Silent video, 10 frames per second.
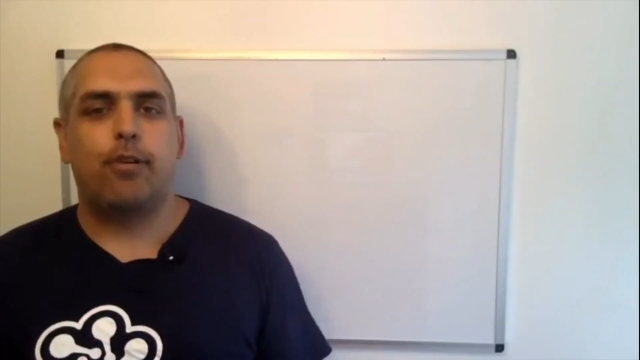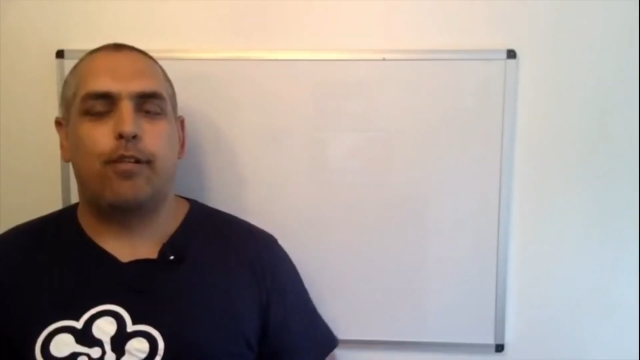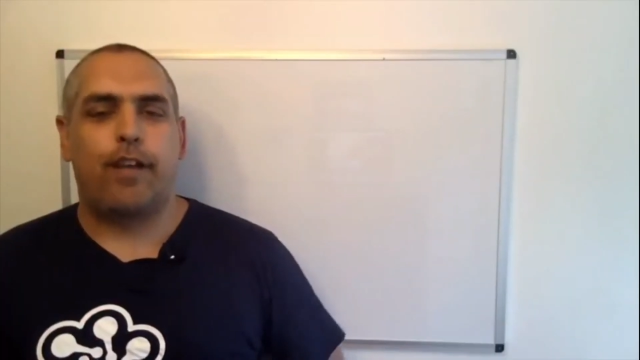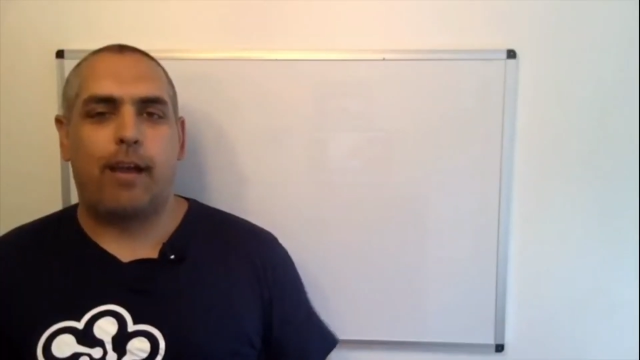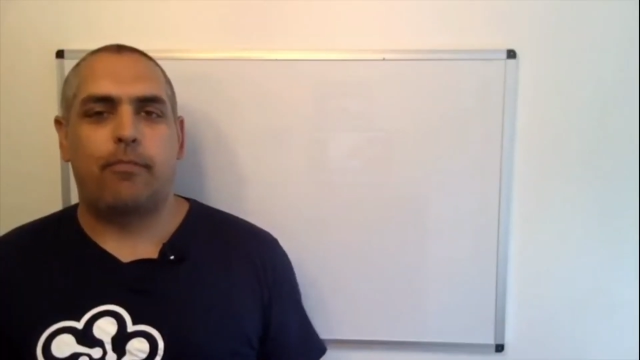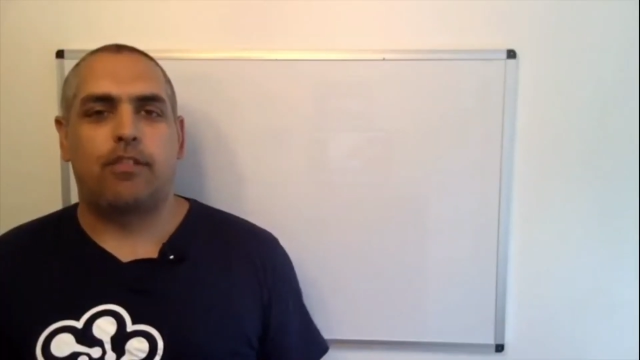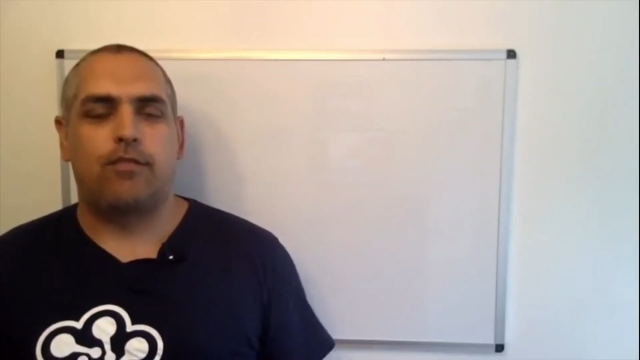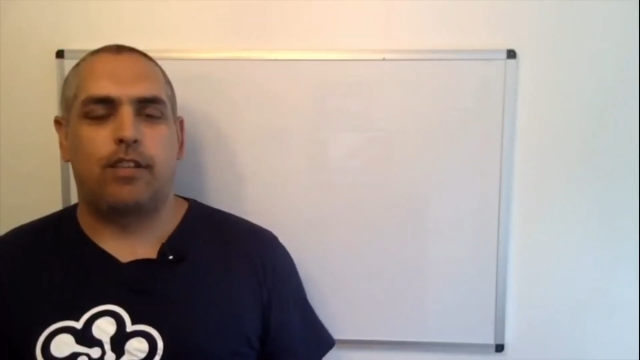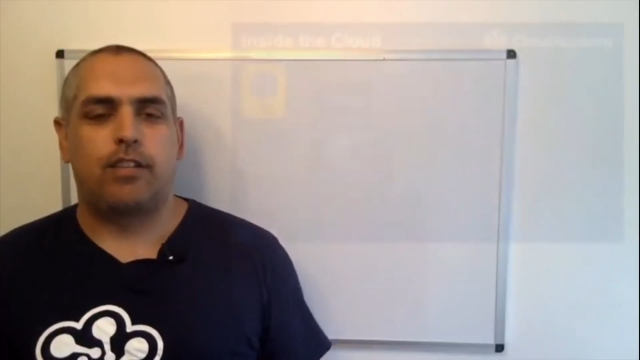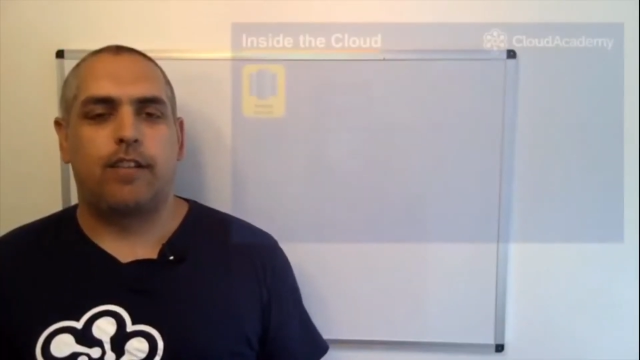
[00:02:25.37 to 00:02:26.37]
point for Amazon
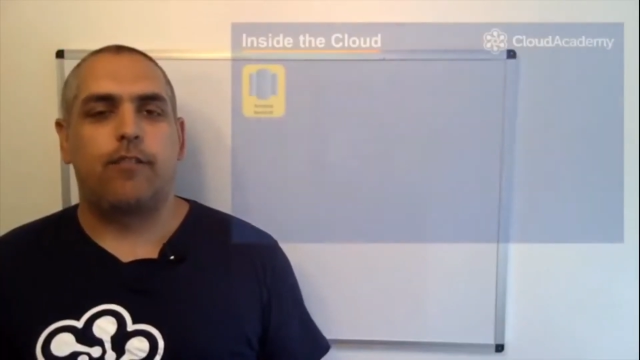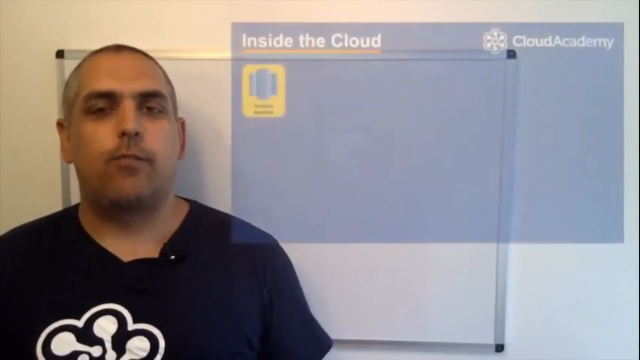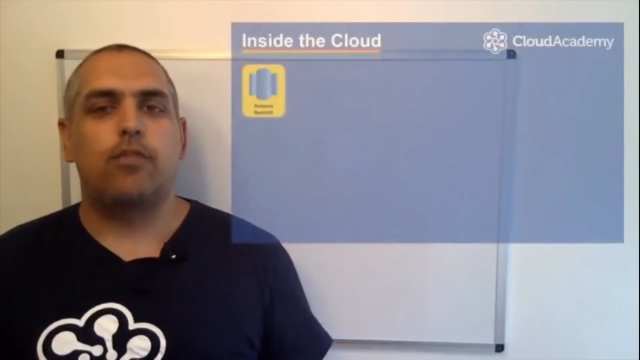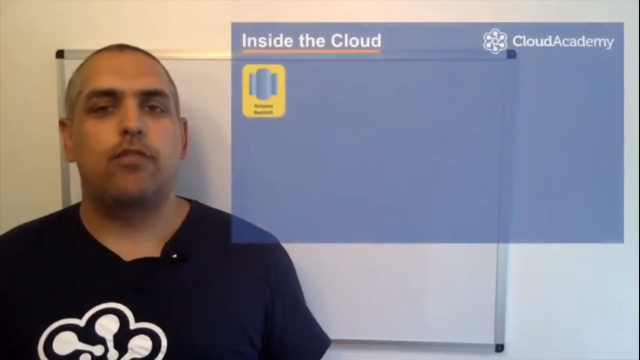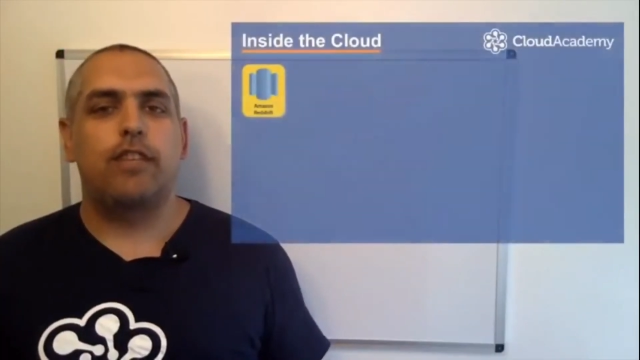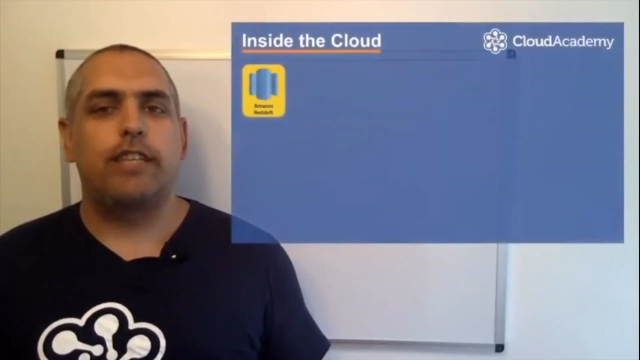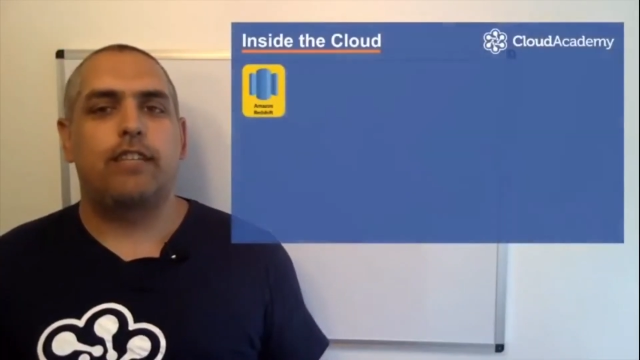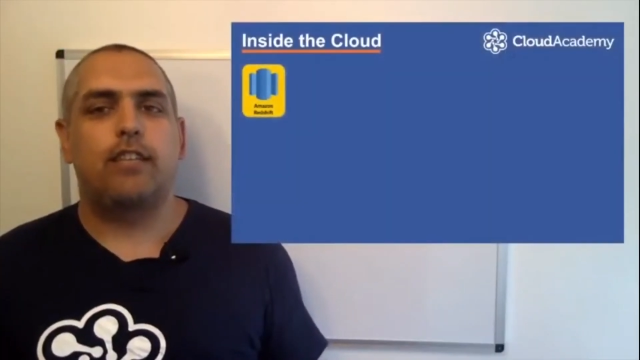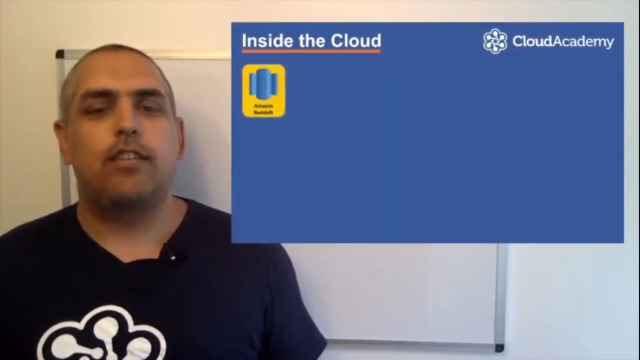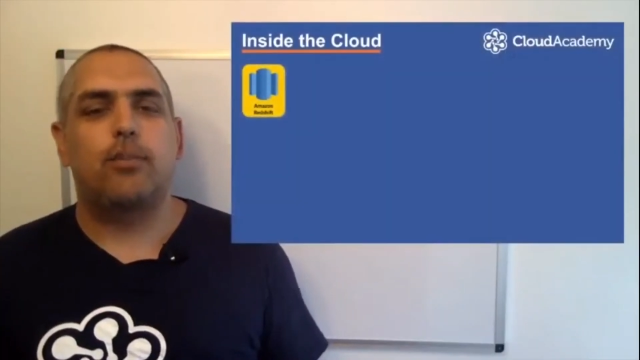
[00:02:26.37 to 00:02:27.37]
Redshift was
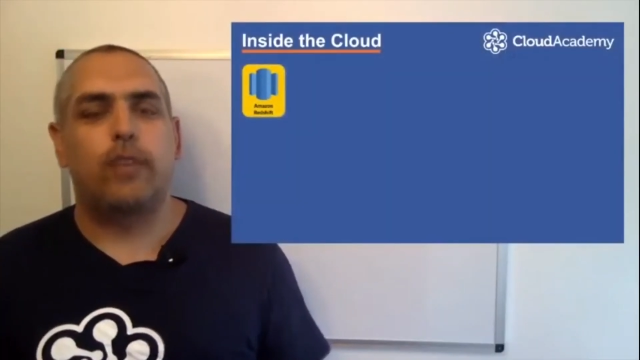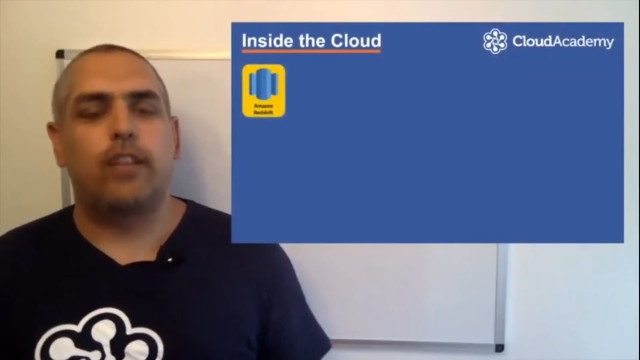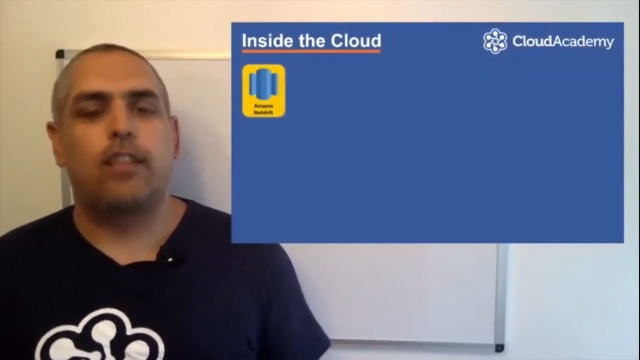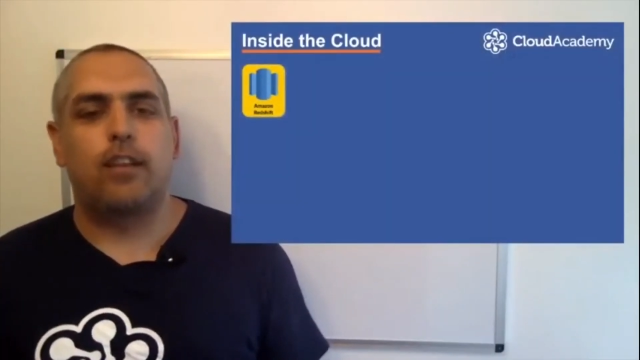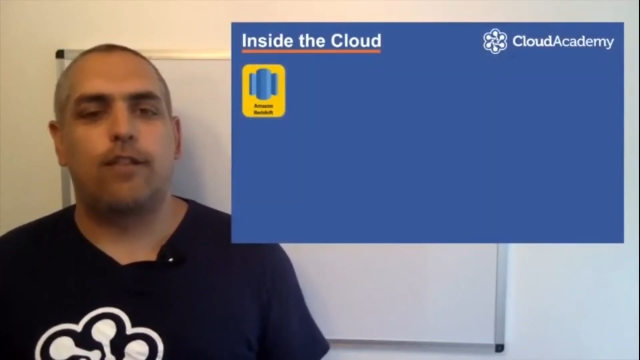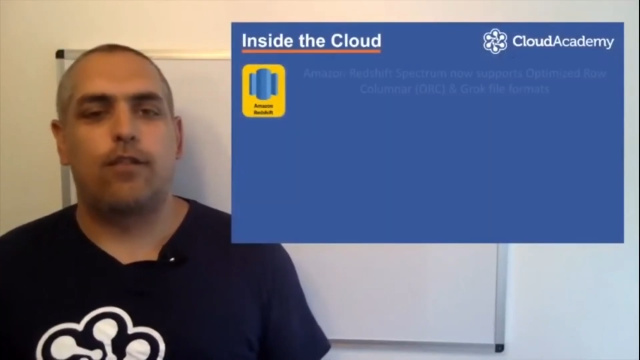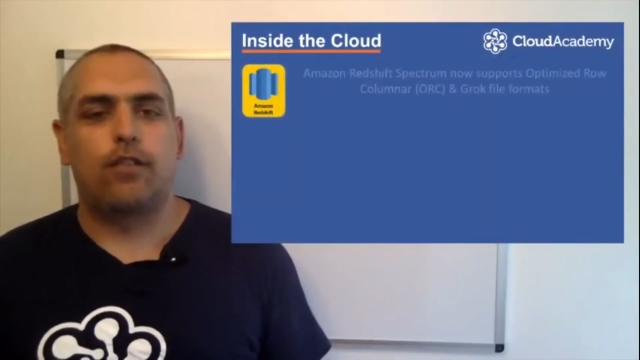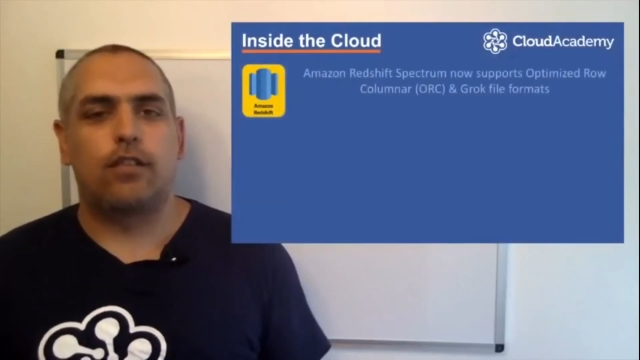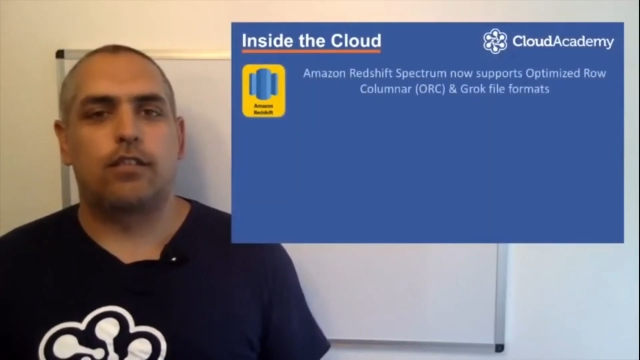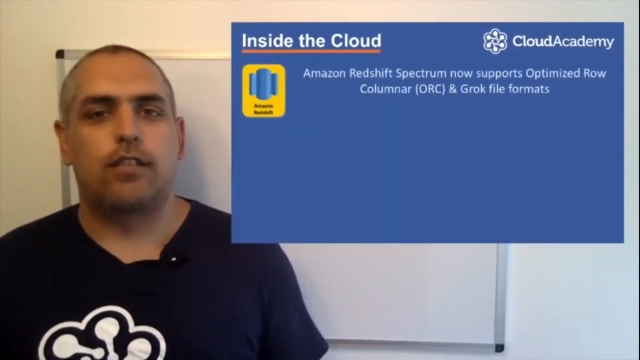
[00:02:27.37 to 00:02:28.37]
released on the twenty-third of
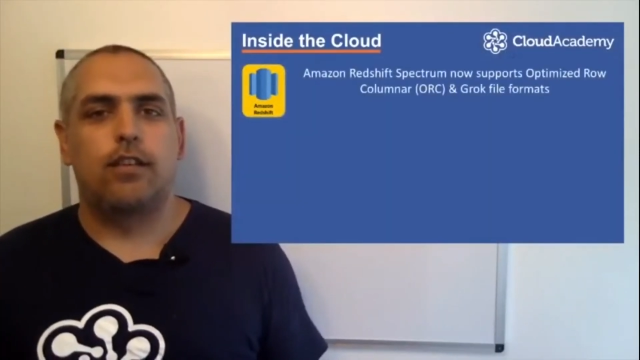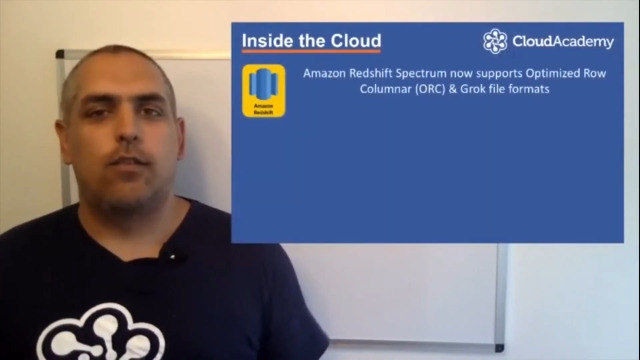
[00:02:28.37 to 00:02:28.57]
August,